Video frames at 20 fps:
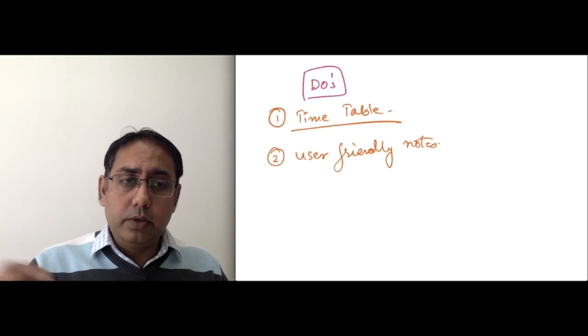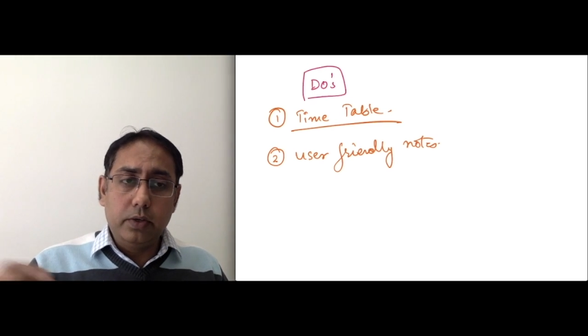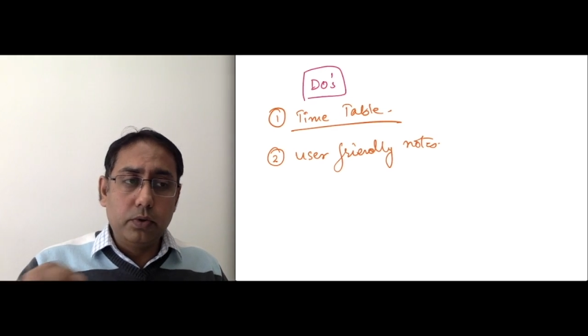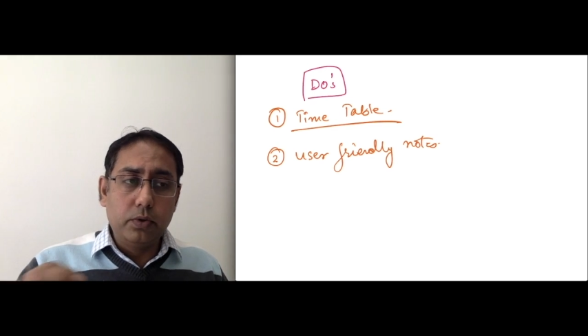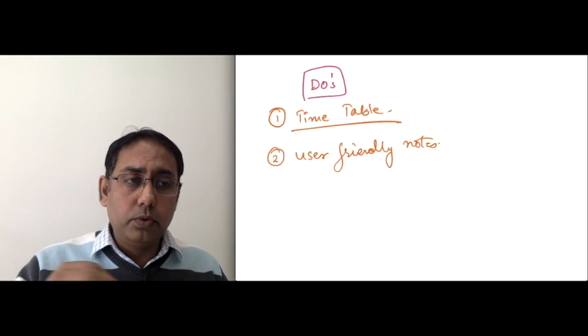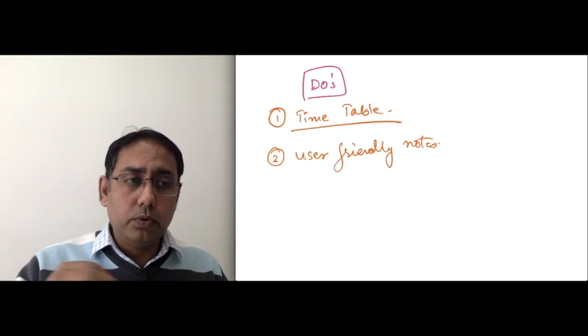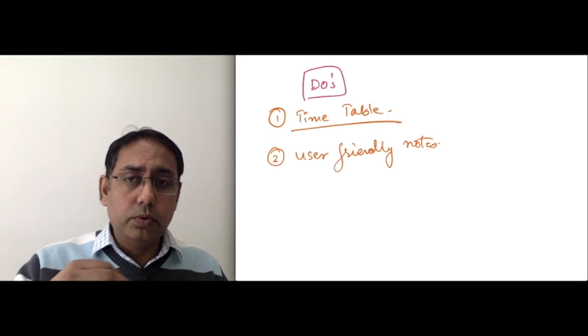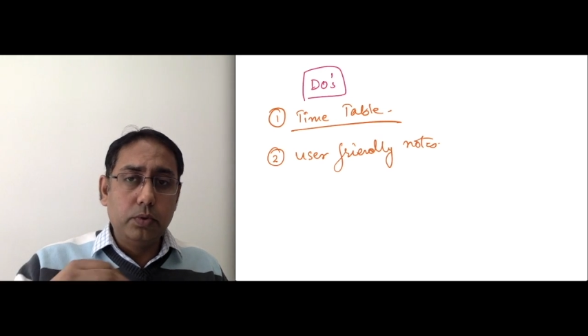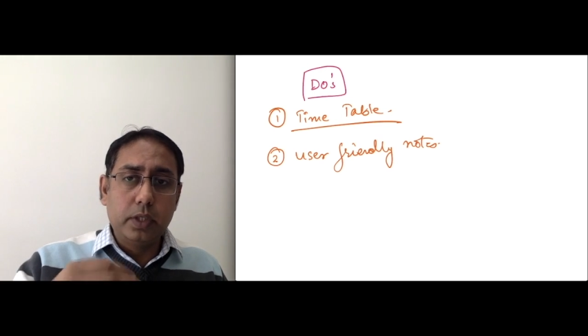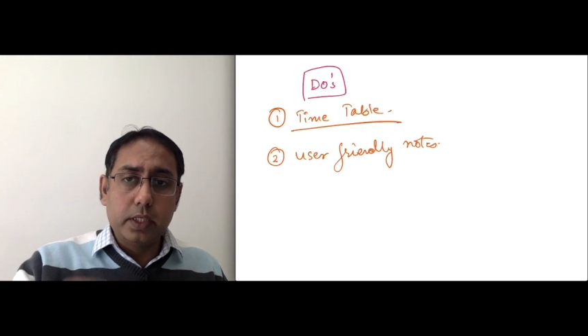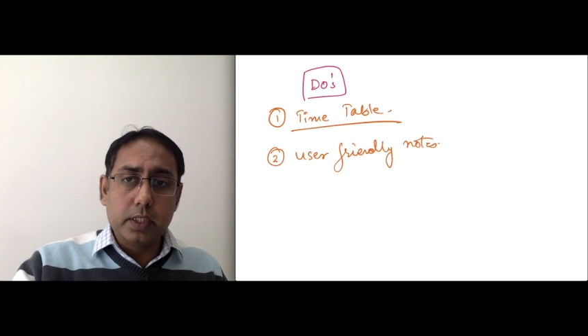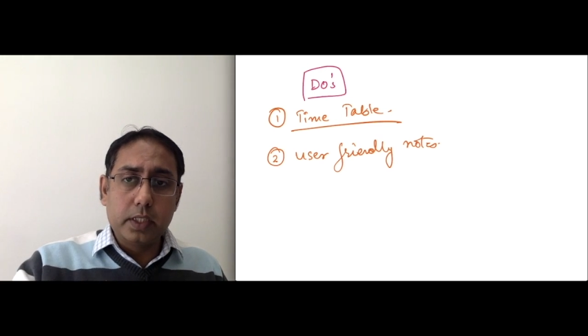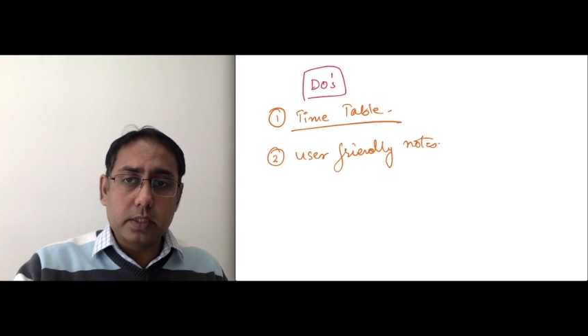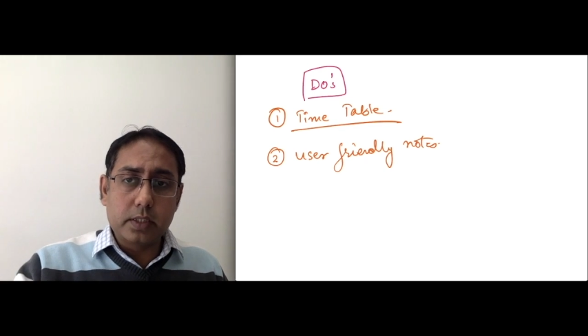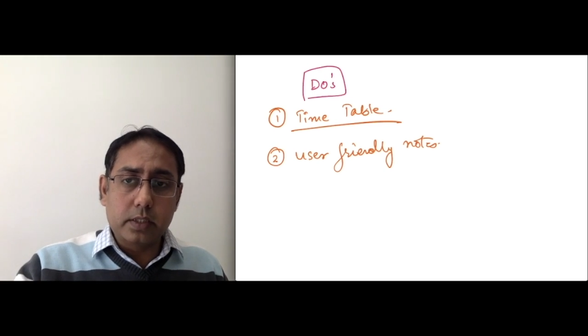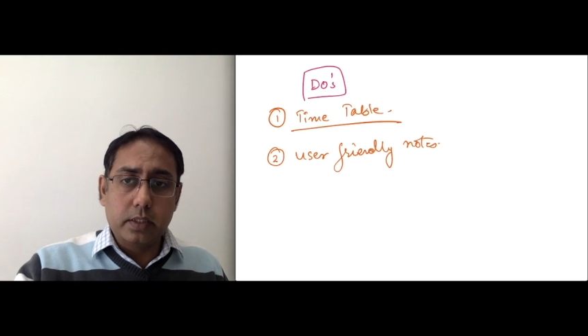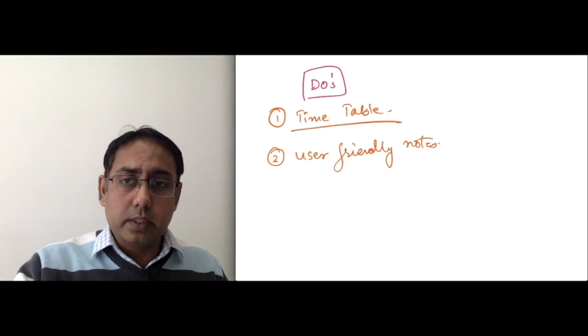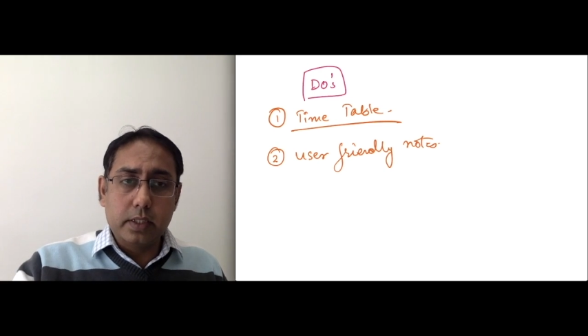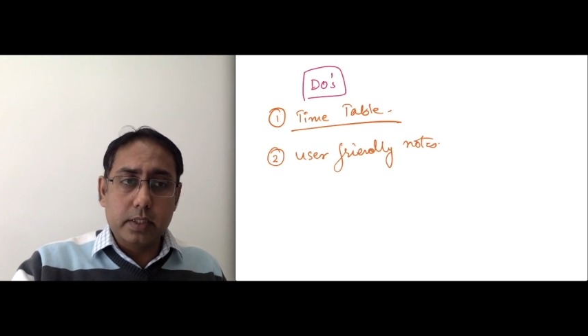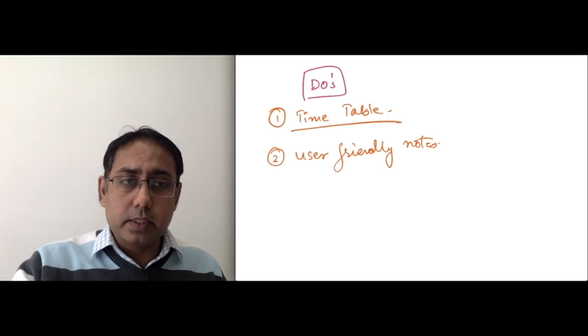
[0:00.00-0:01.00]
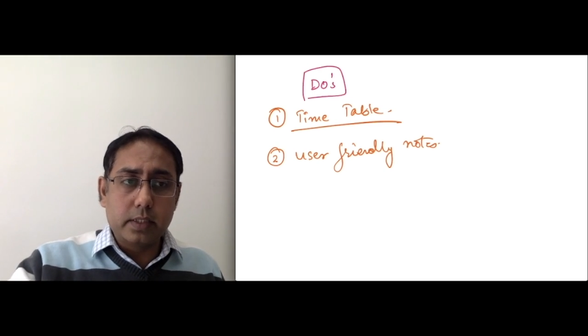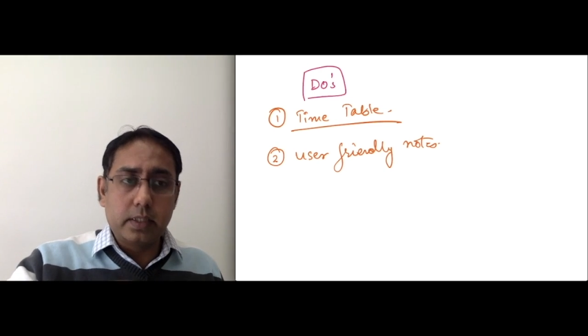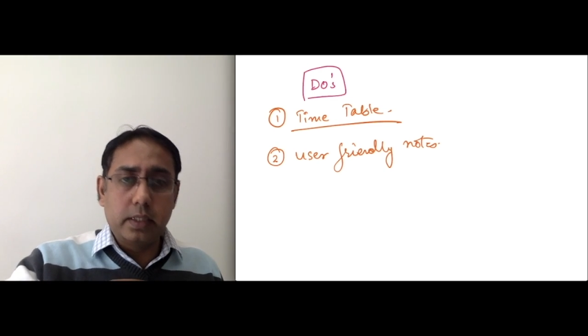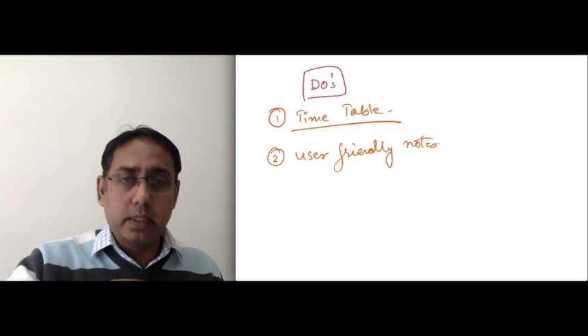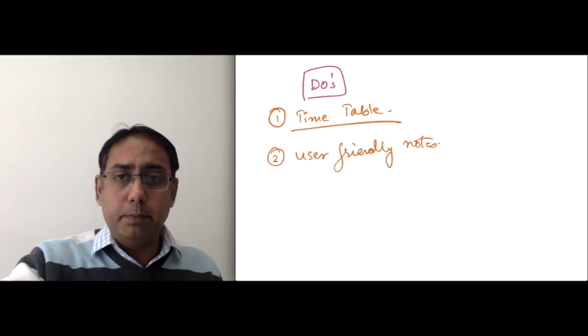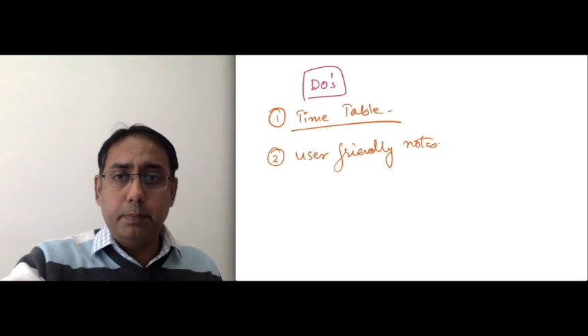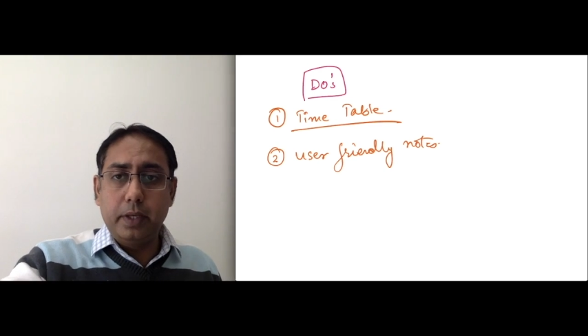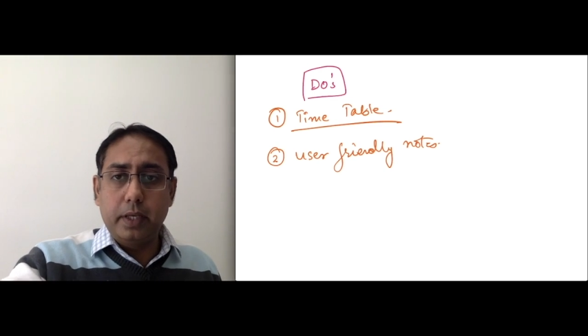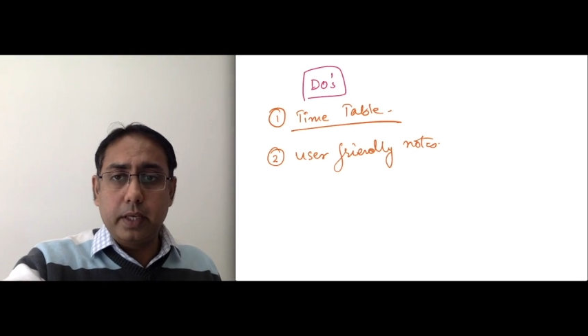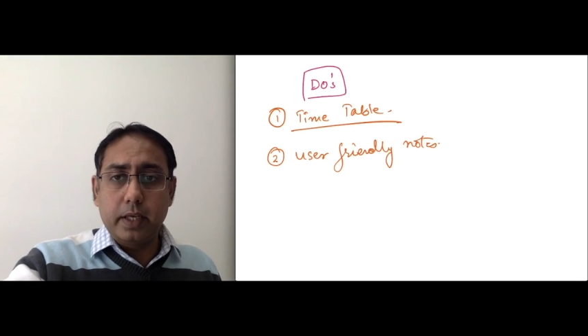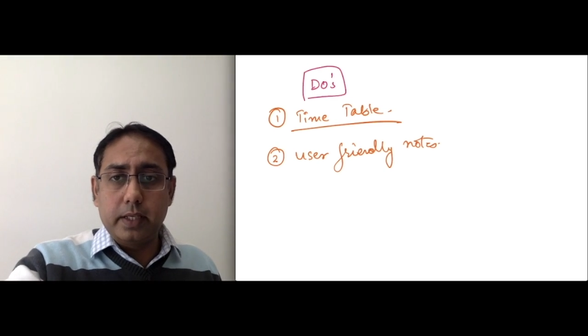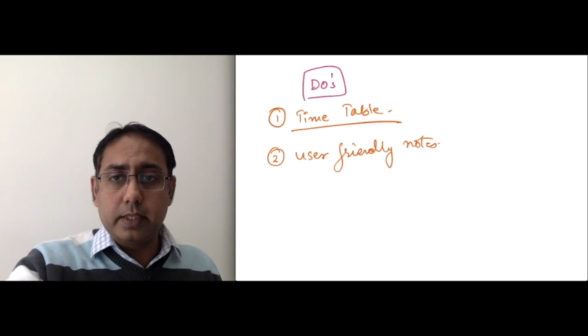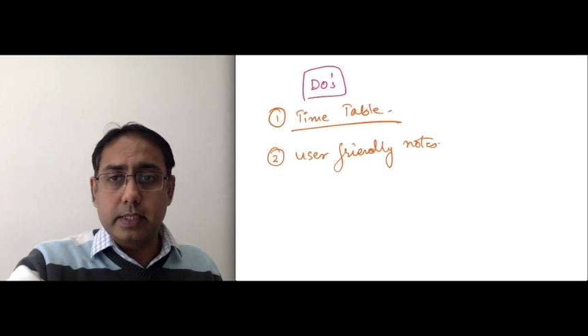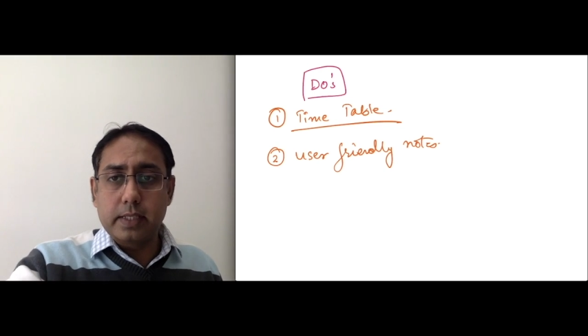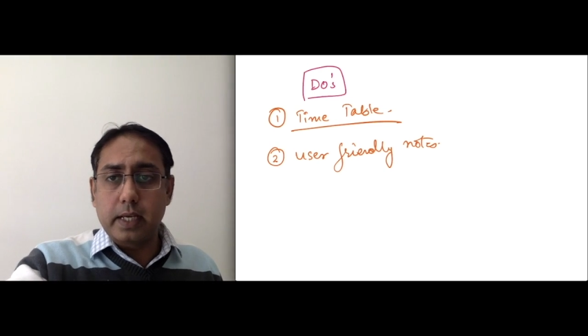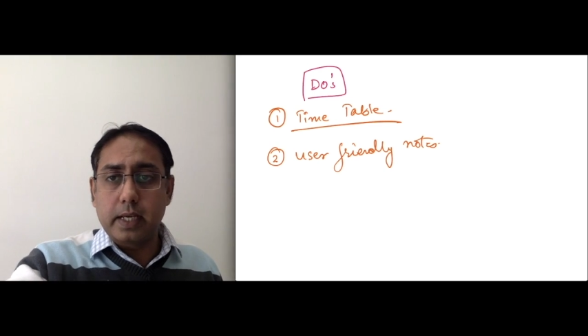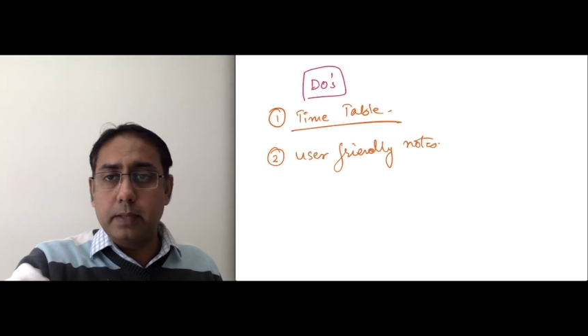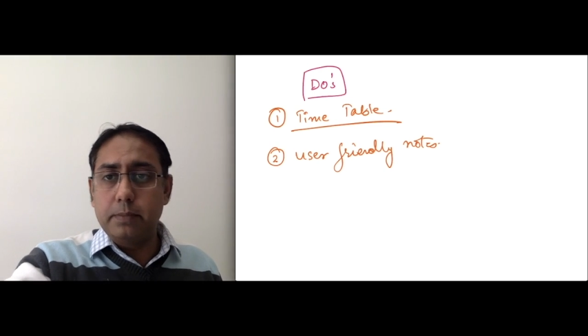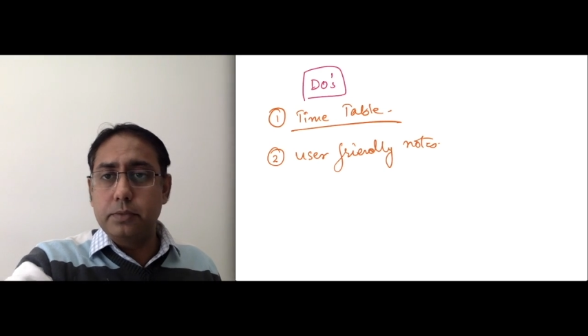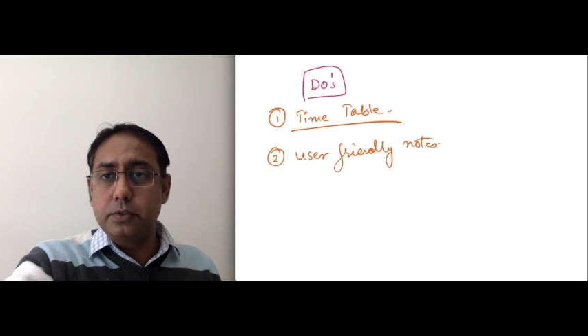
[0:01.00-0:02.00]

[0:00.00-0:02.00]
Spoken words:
to do this CPK enzyme